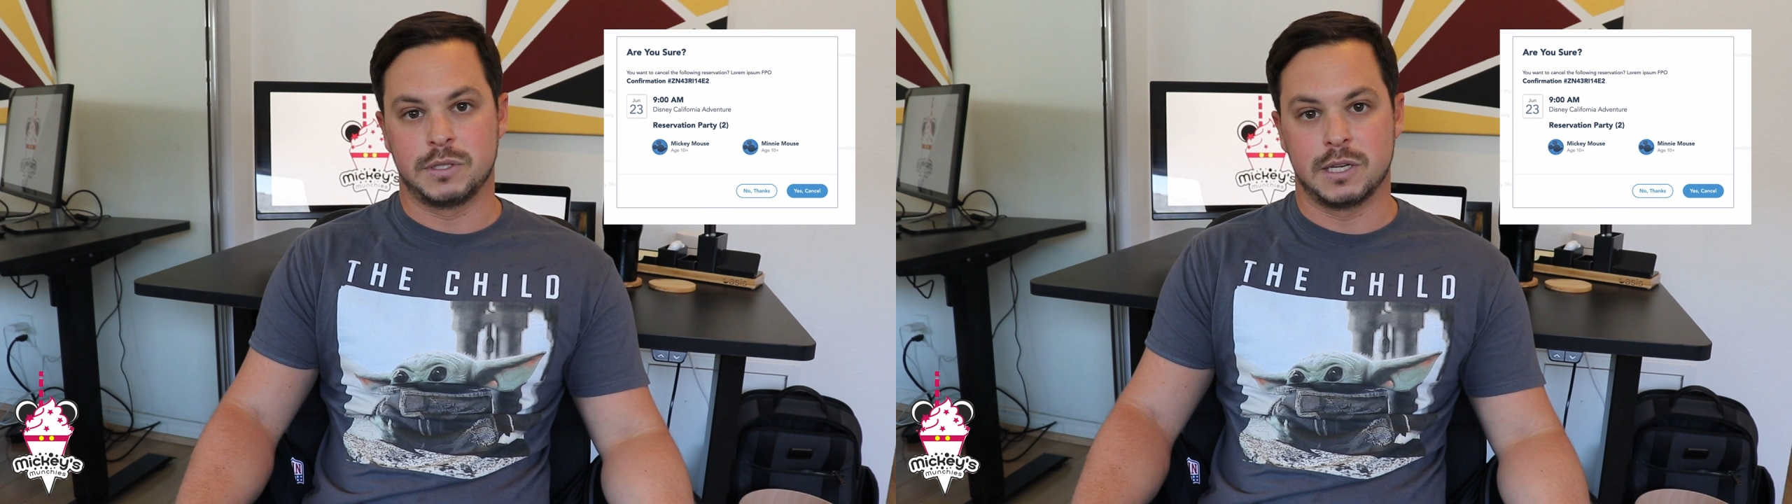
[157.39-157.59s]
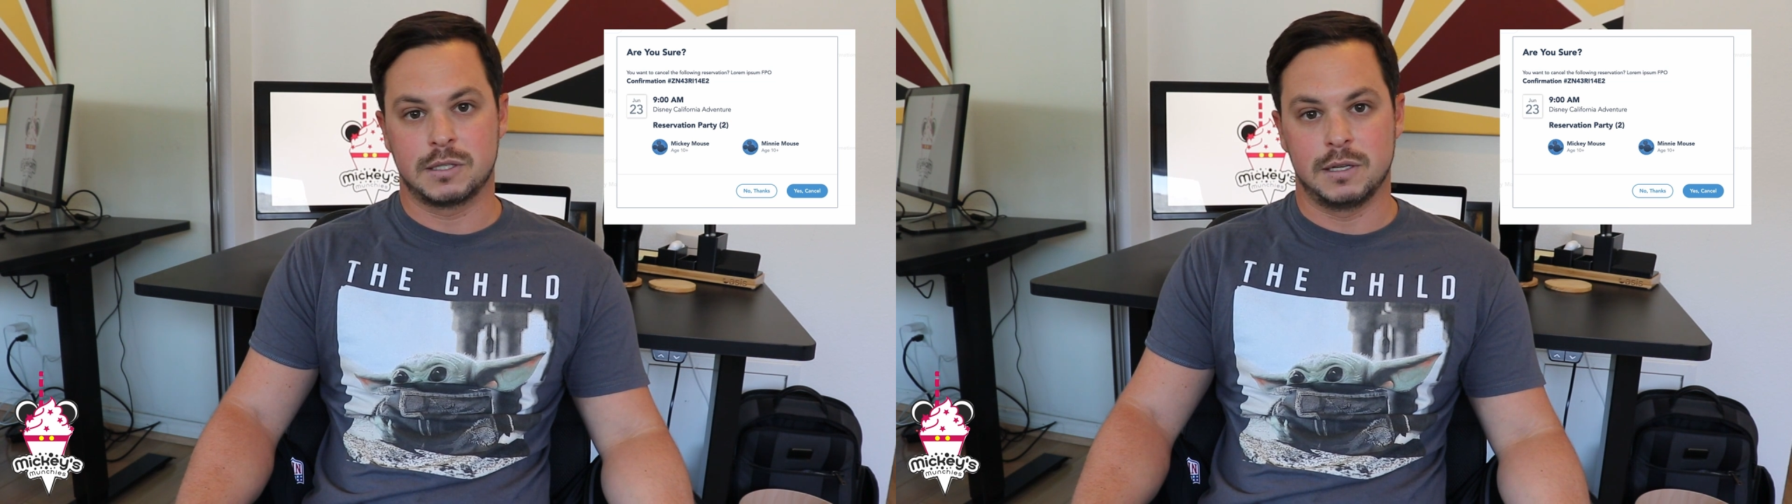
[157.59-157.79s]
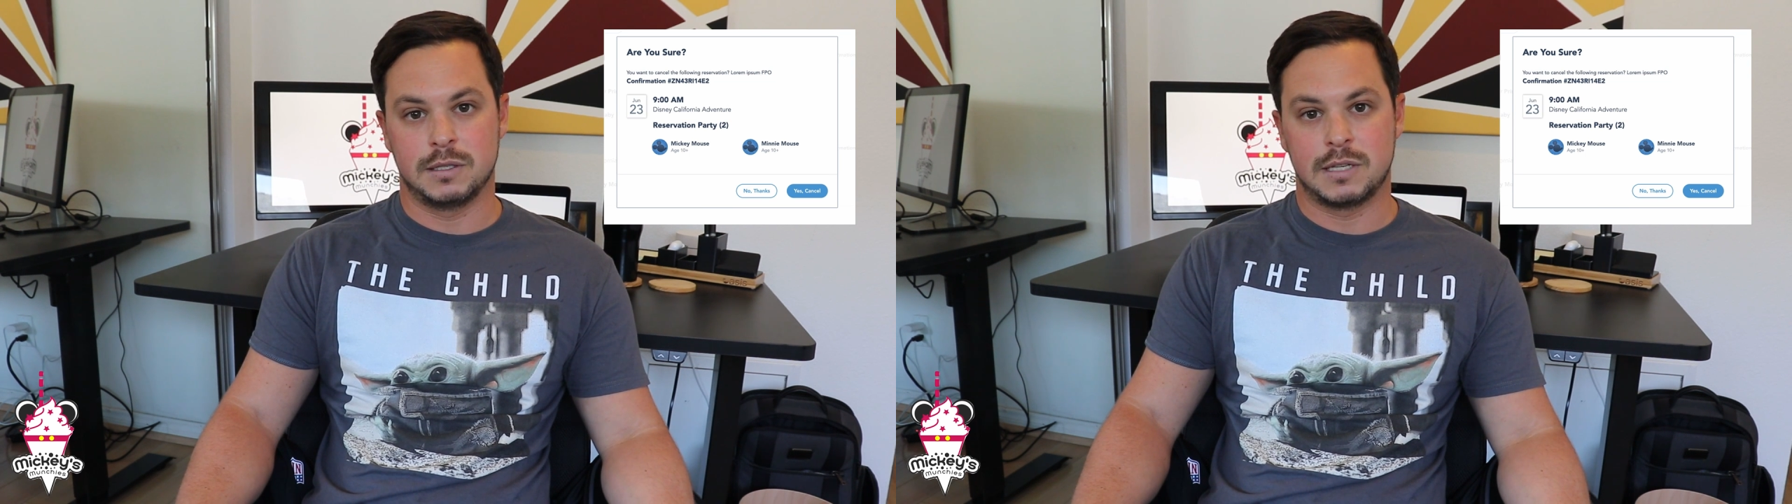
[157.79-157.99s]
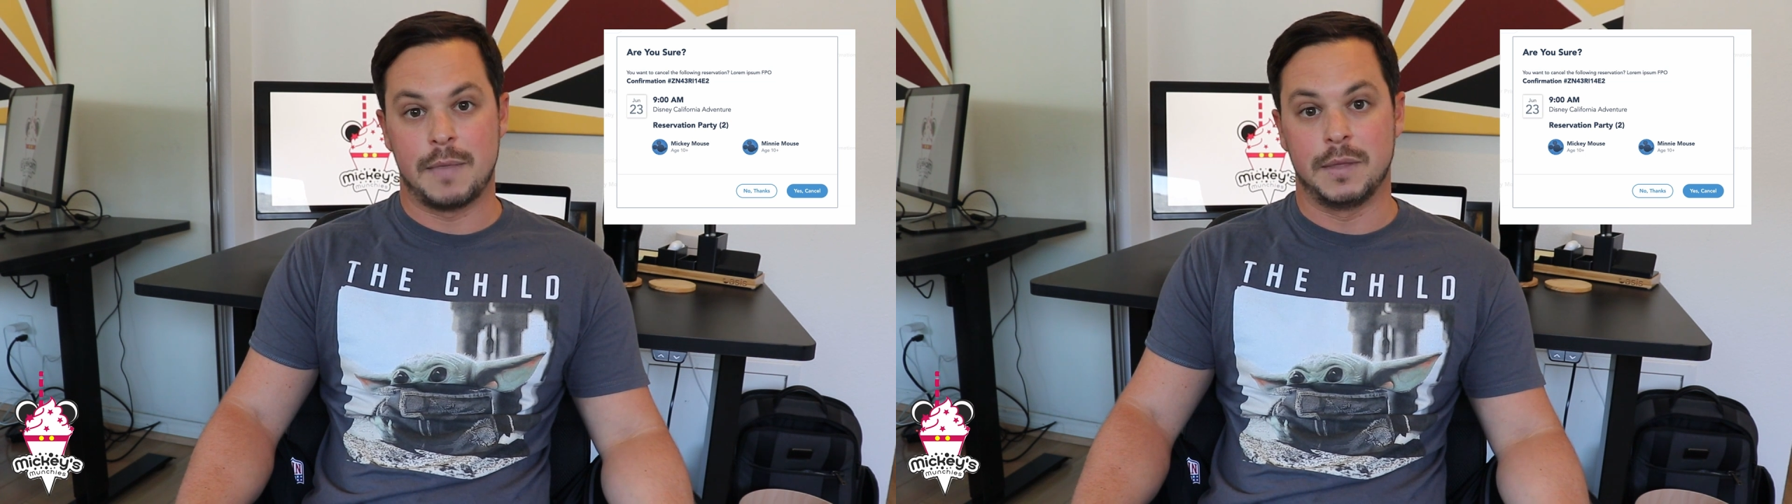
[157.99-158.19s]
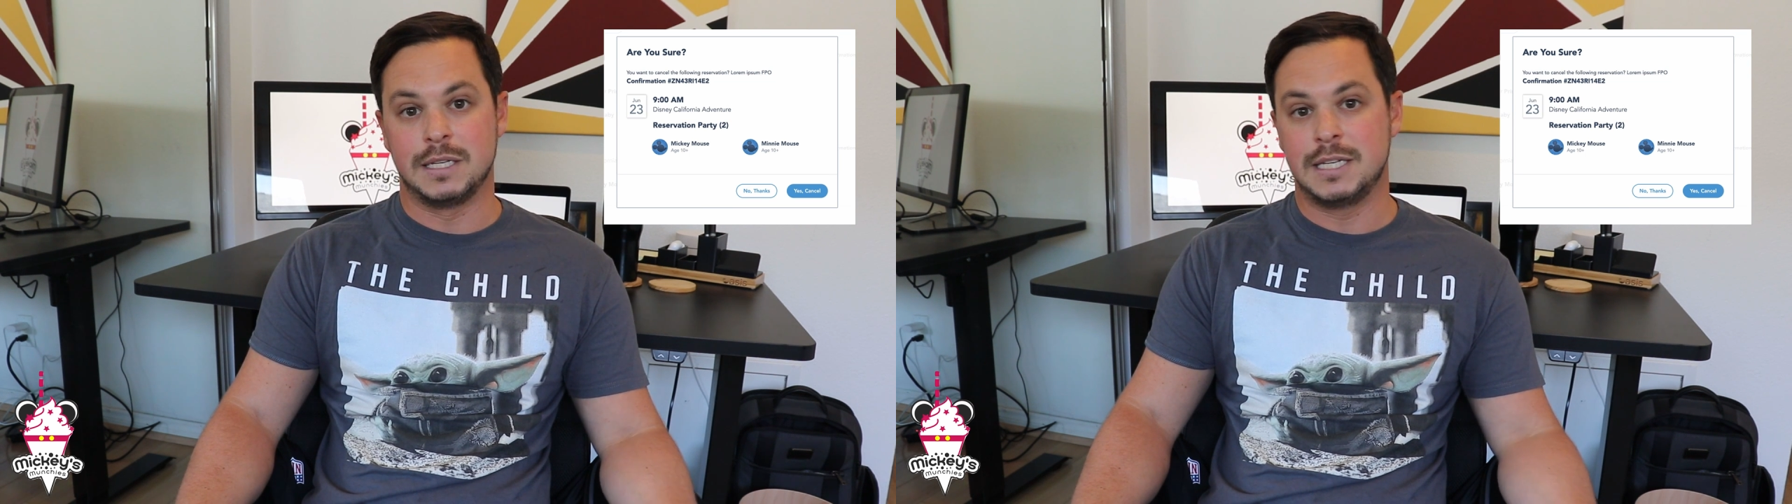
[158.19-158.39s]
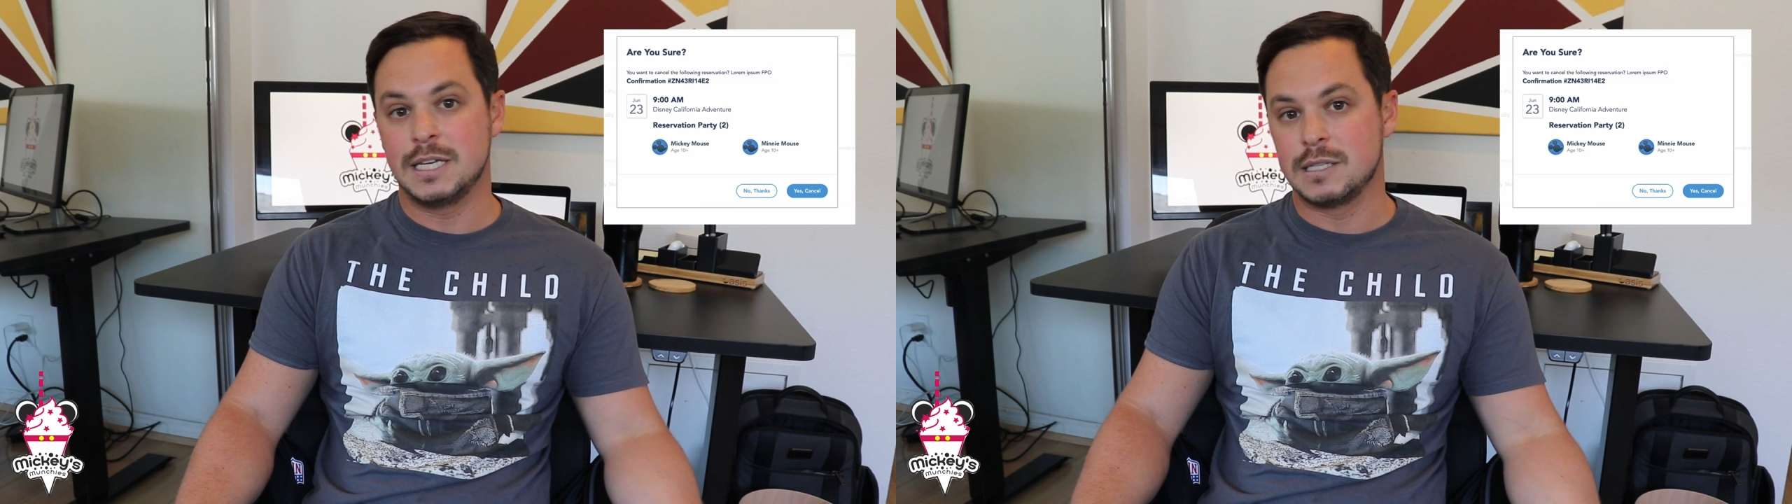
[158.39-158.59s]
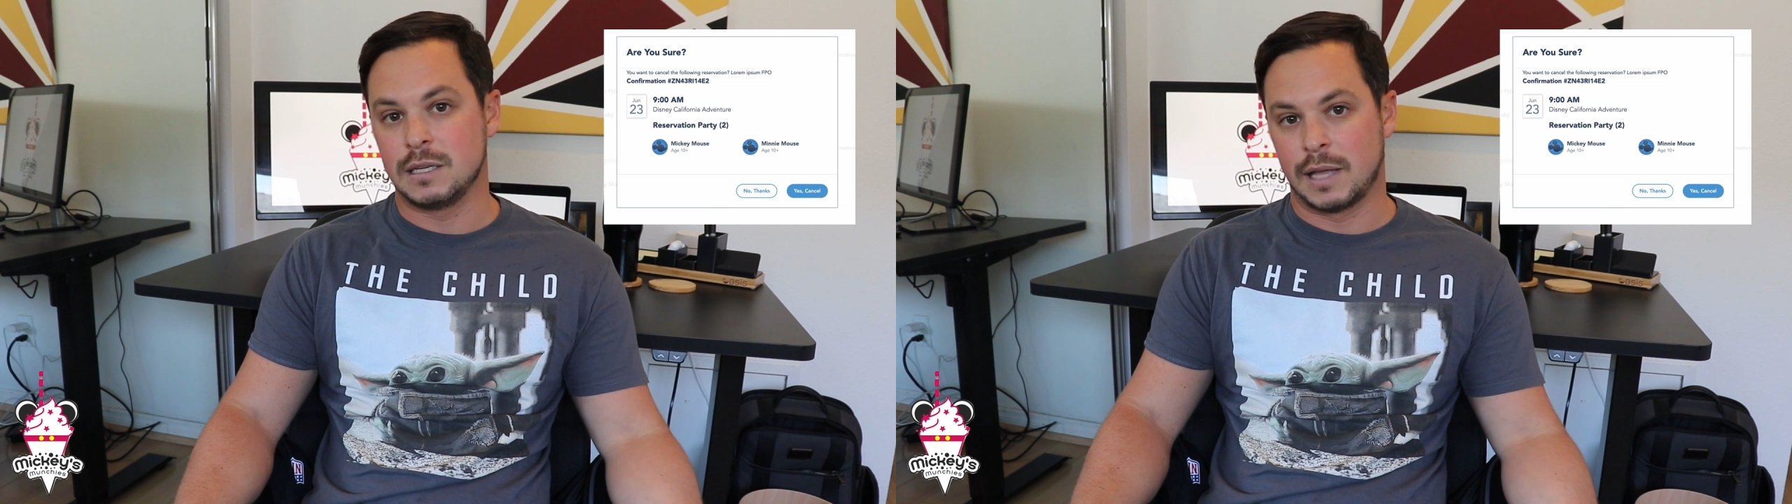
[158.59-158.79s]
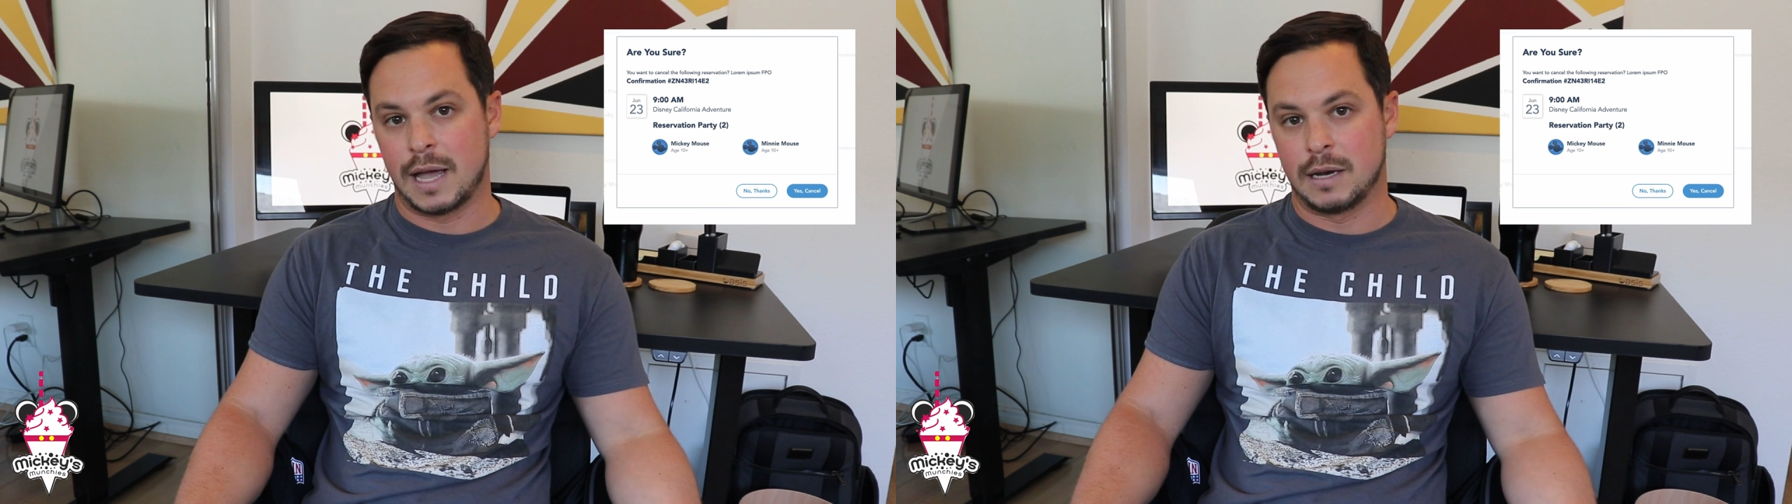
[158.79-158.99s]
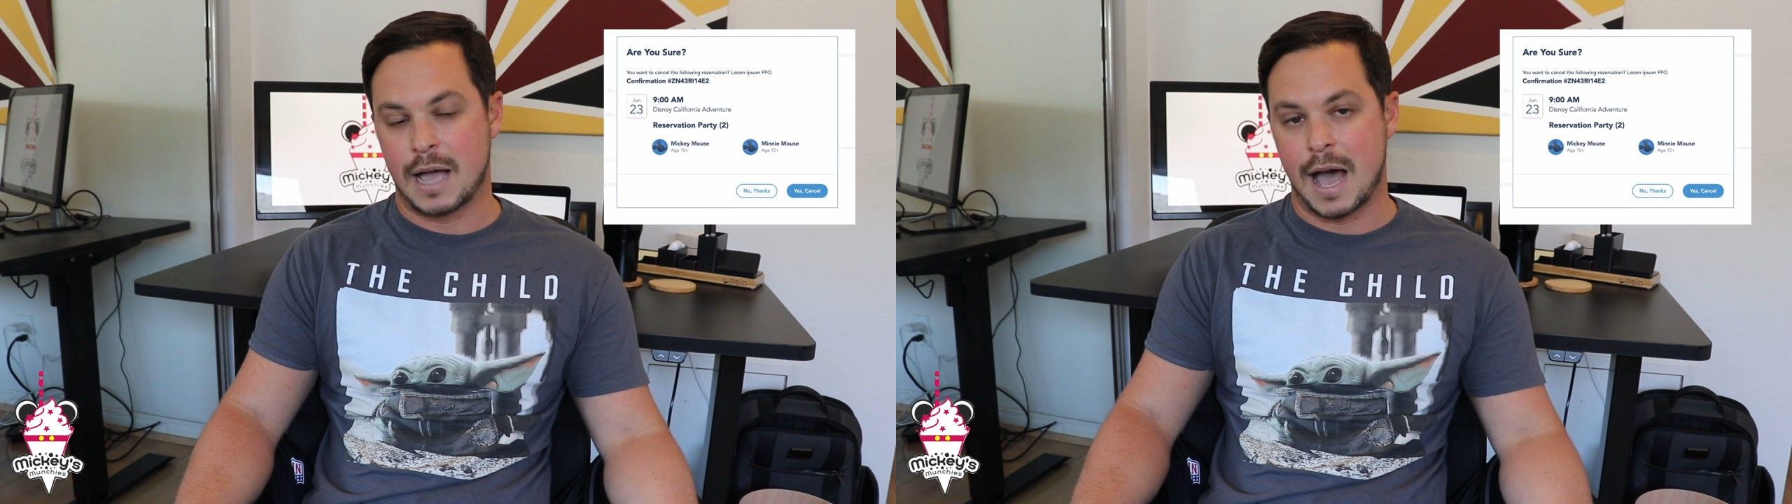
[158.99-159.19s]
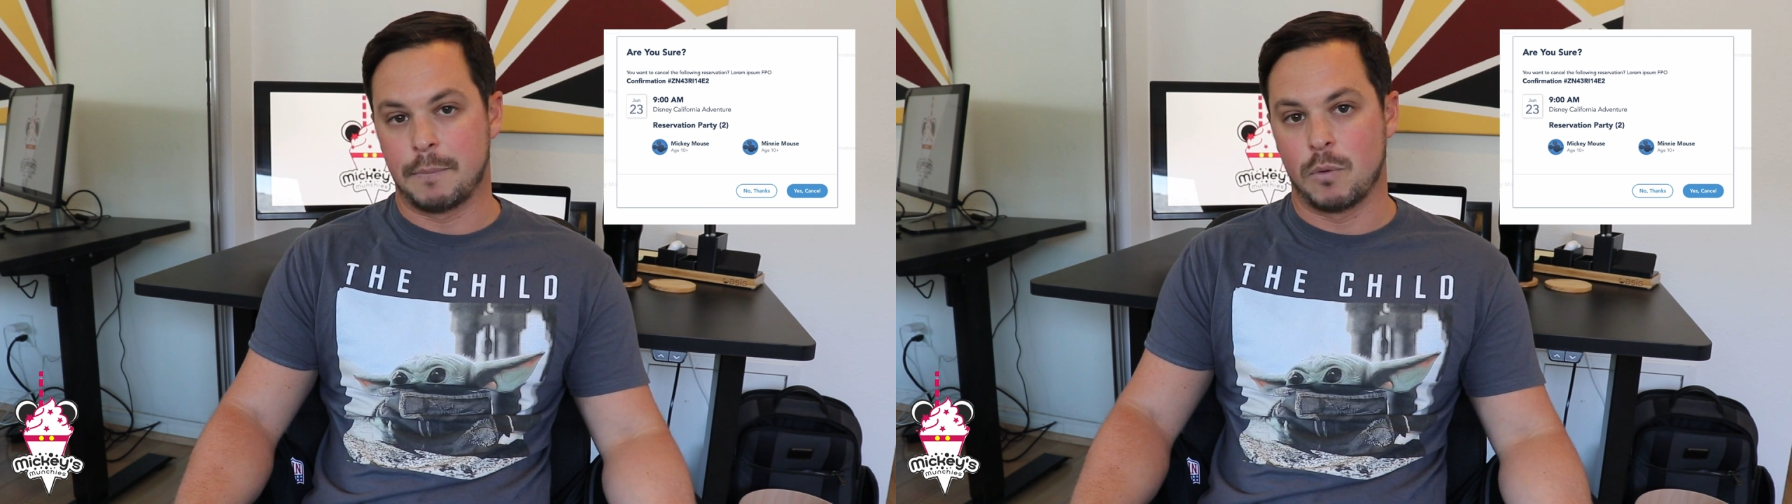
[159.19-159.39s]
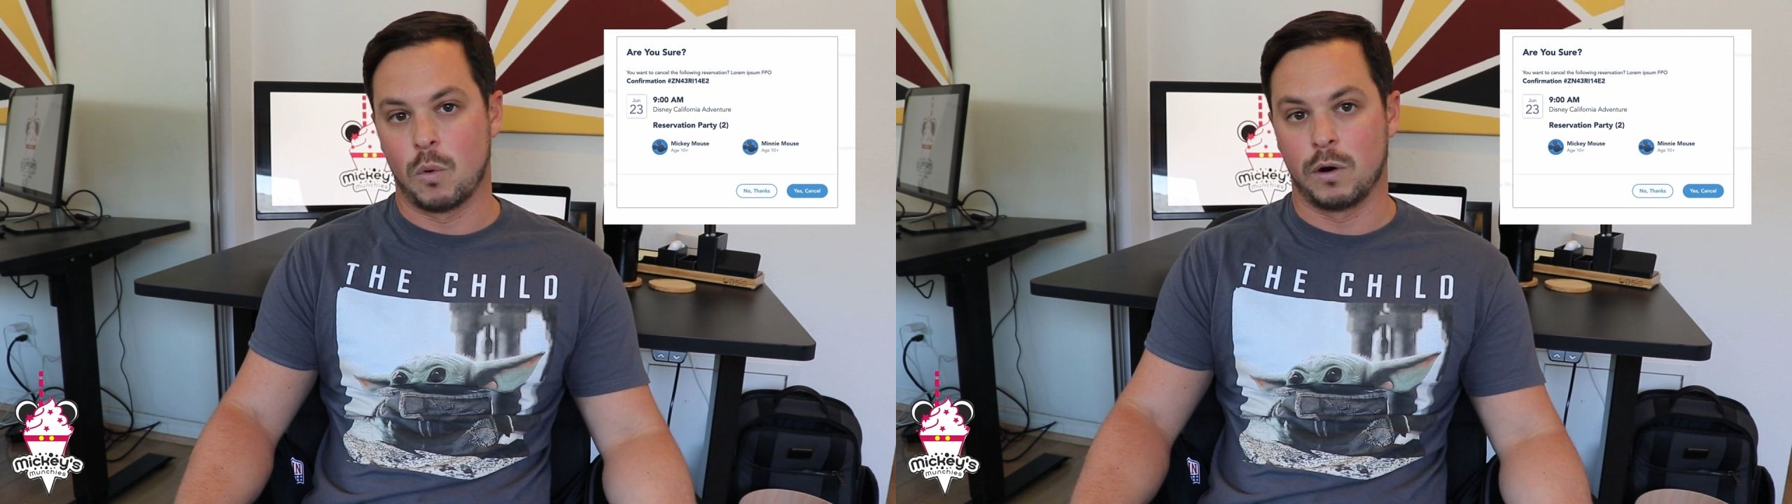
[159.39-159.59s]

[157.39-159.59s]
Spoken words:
Resistance and the Disneyland app,